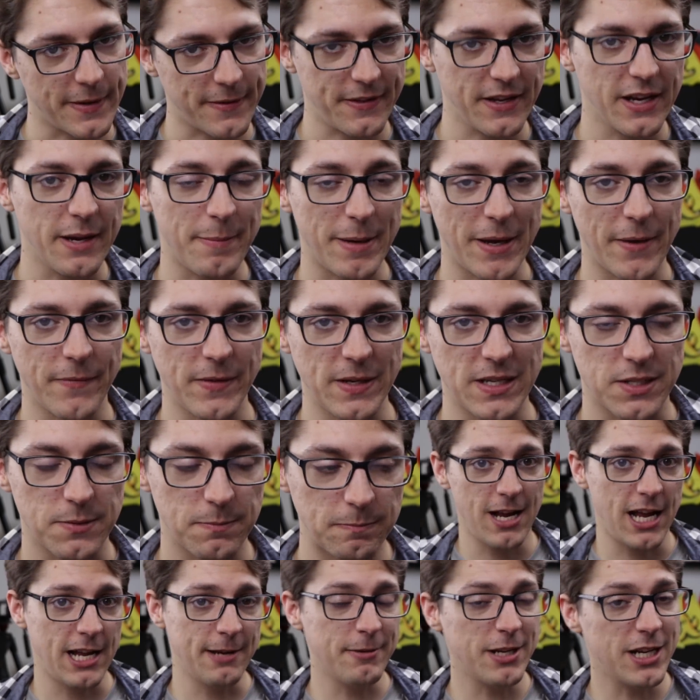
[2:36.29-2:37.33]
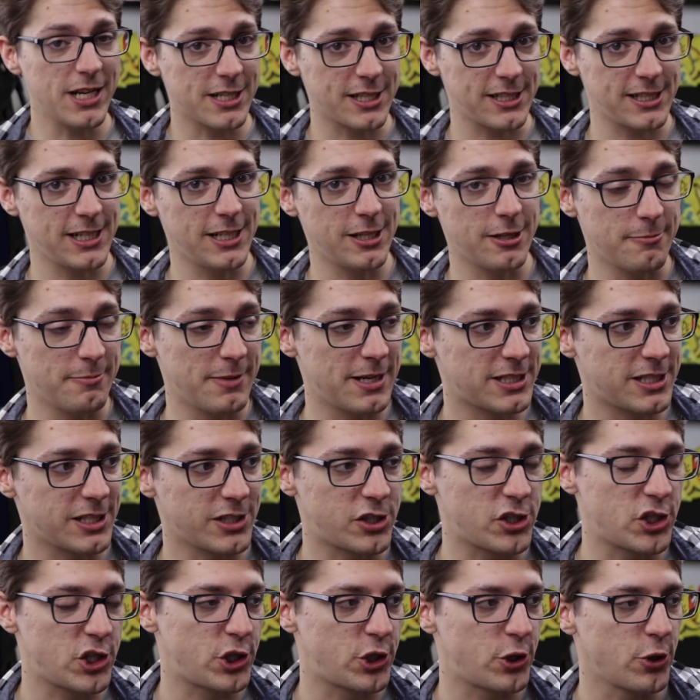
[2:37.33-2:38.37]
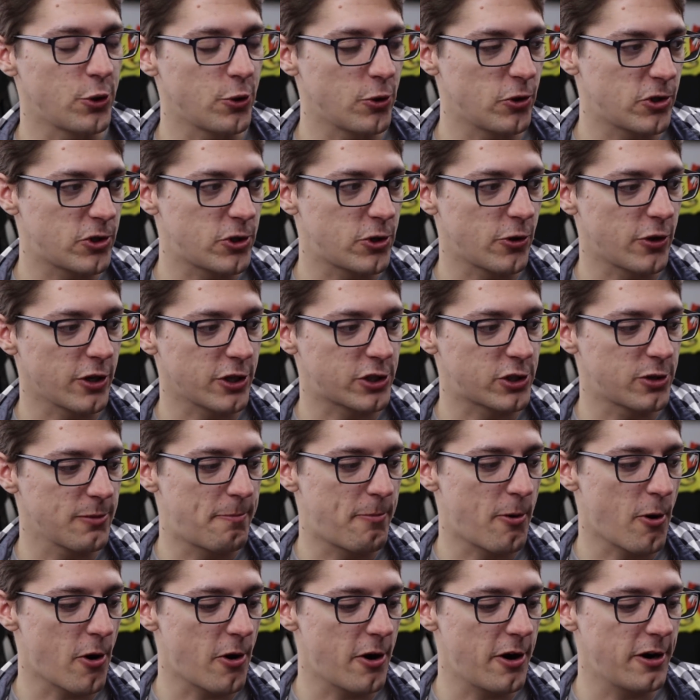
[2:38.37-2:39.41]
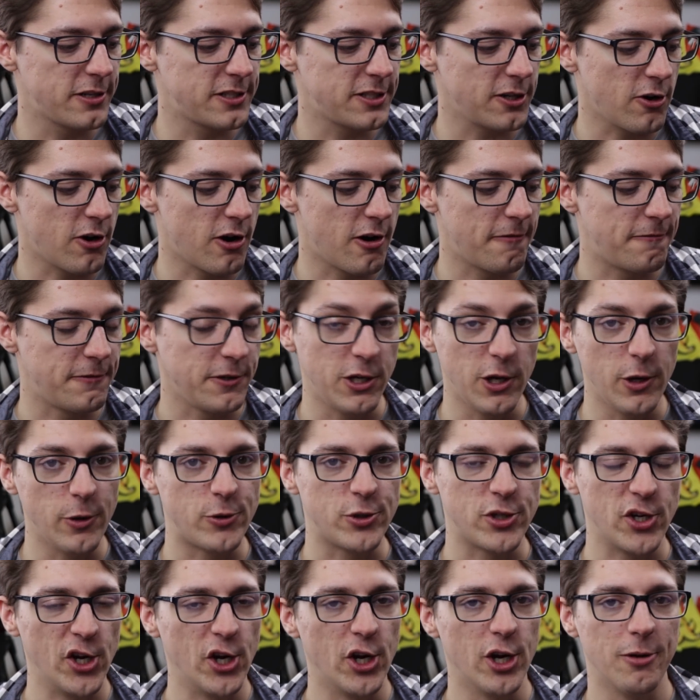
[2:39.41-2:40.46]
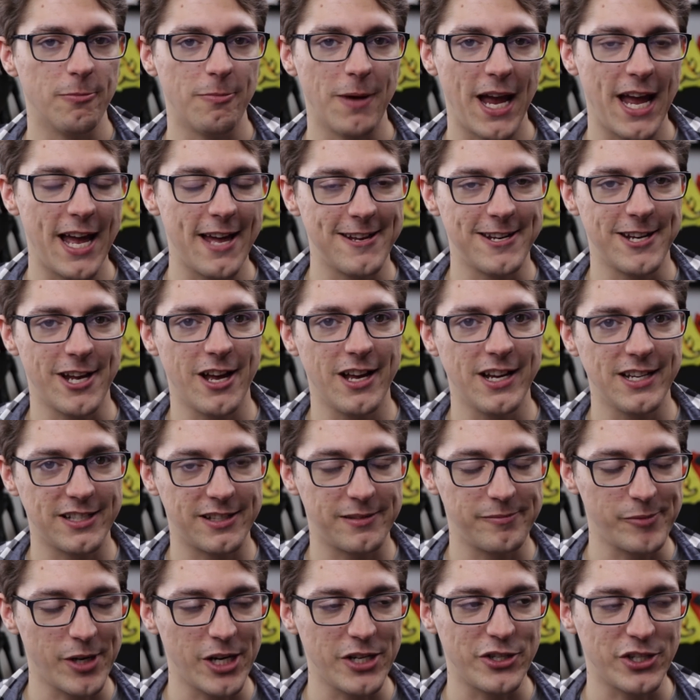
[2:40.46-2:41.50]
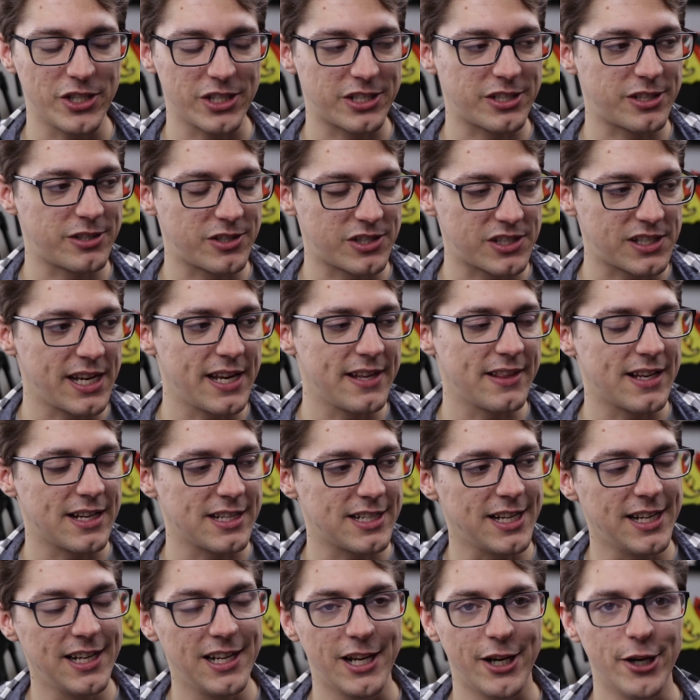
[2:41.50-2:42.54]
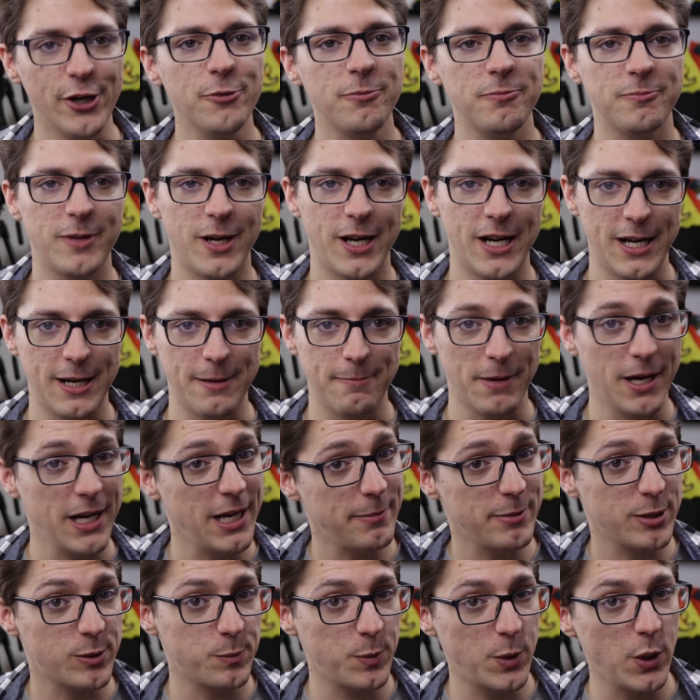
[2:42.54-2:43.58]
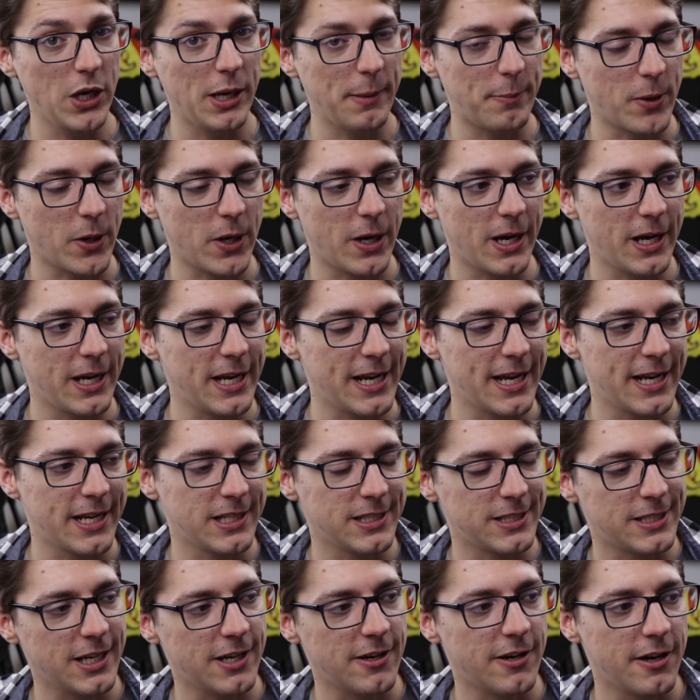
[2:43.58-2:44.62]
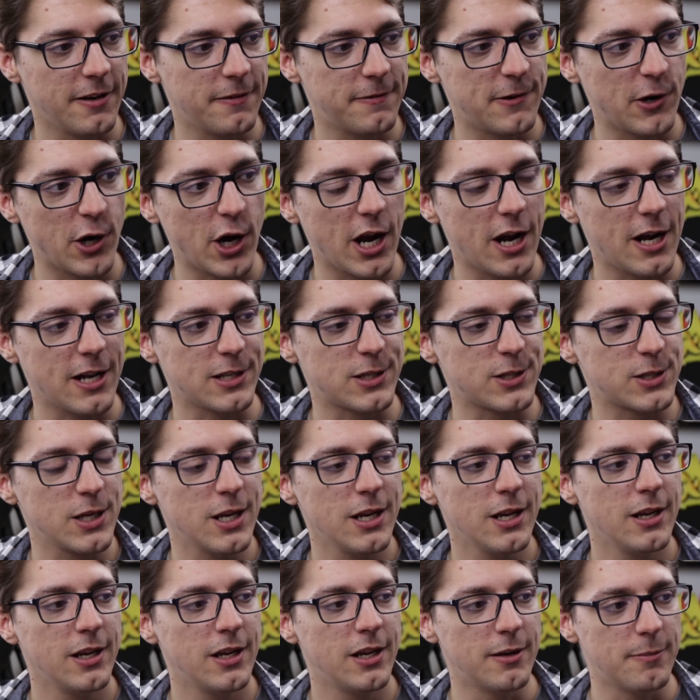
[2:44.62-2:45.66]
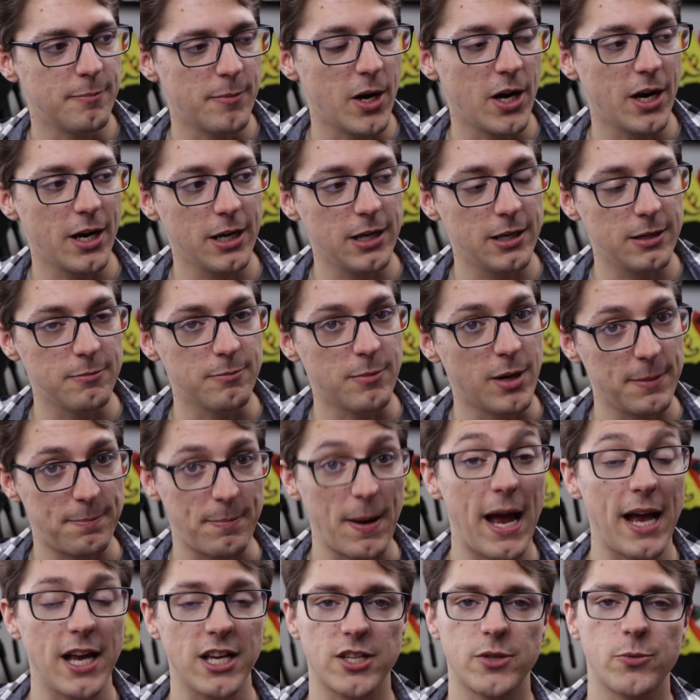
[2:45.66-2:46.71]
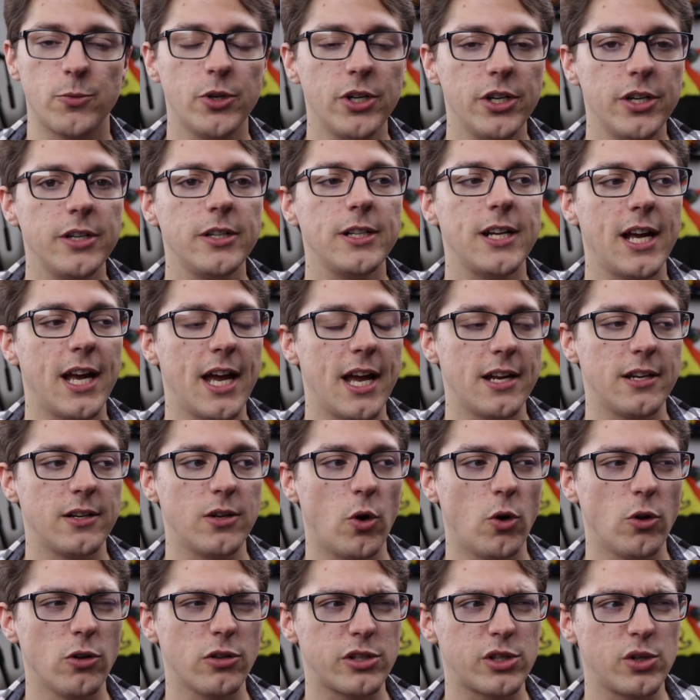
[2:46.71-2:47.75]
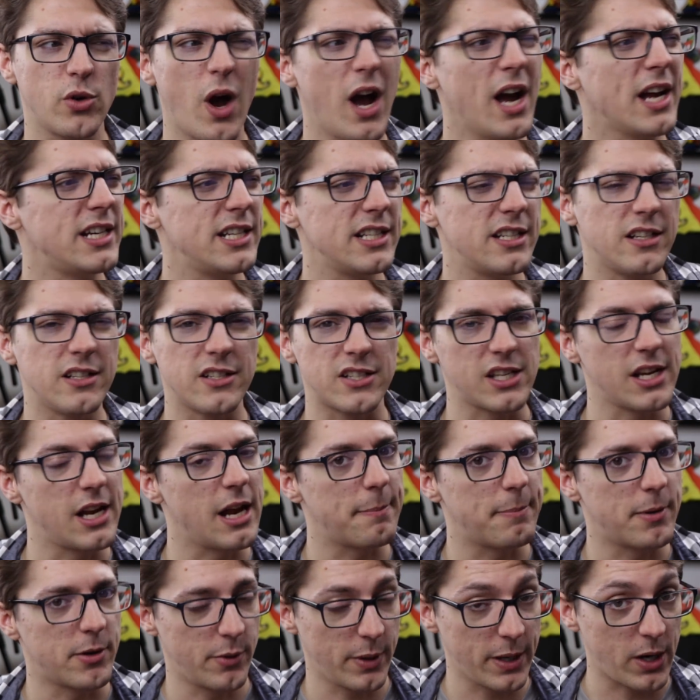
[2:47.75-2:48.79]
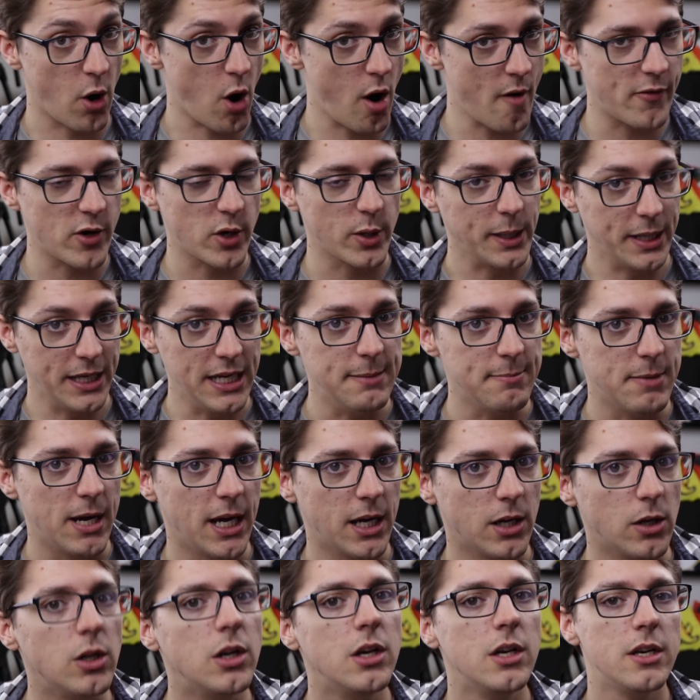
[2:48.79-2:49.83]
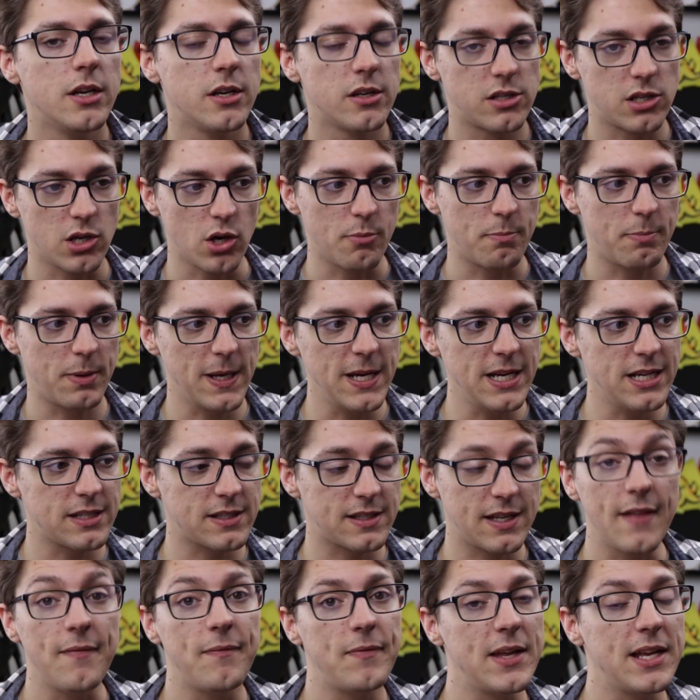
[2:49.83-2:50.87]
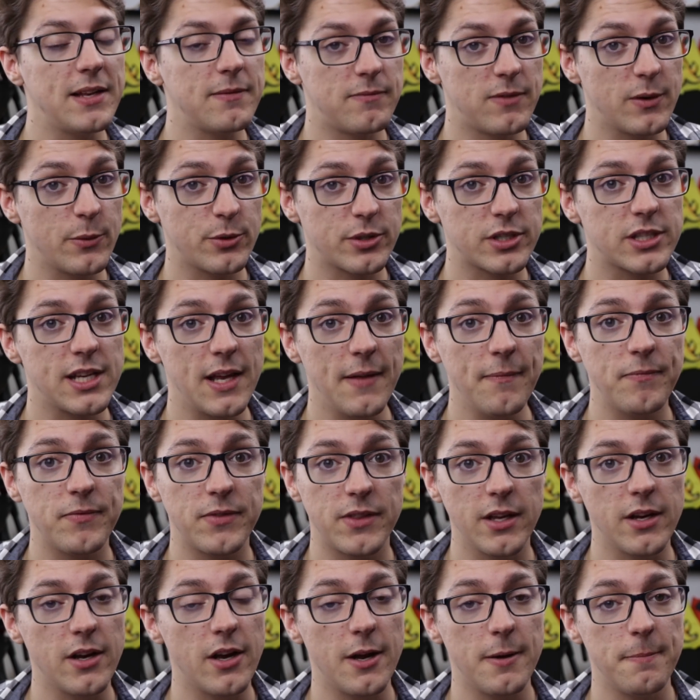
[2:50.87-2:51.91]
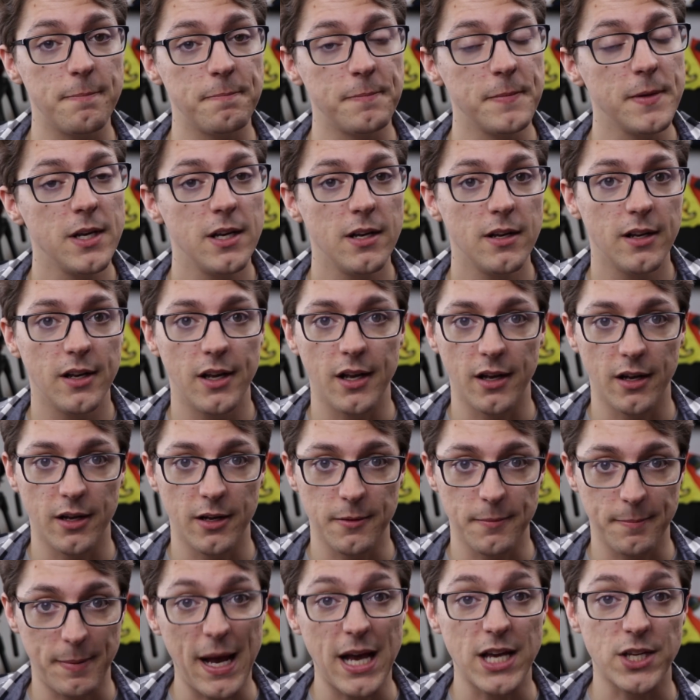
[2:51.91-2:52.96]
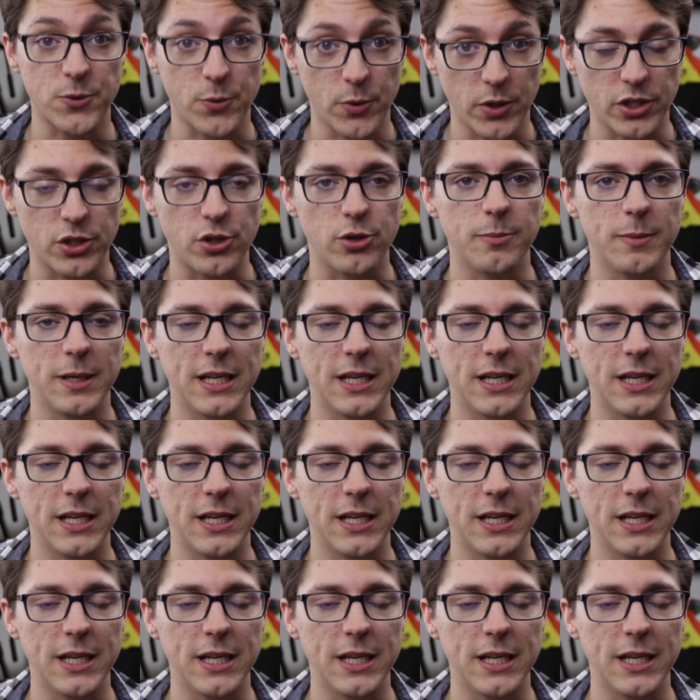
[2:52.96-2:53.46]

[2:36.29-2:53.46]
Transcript: Think about this. I'm gonna send a message to the support of YouTube and I just say that, hello, my name is PewDiePie and I forgot my password and also I didn't set up a recovery email. So please send the password to